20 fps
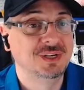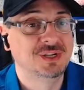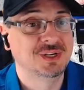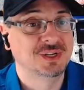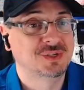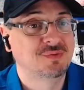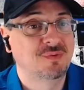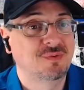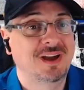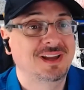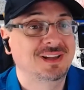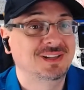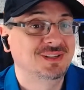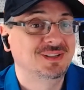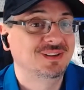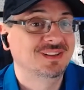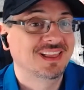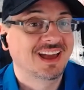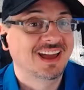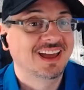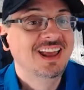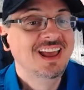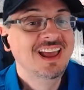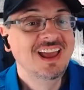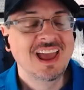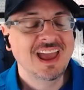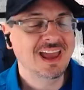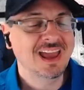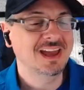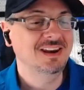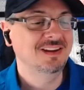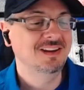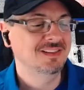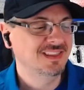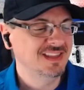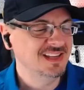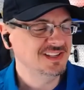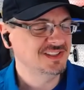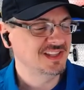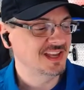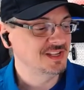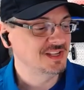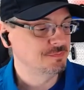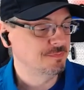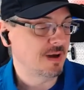Just why do that? And these days,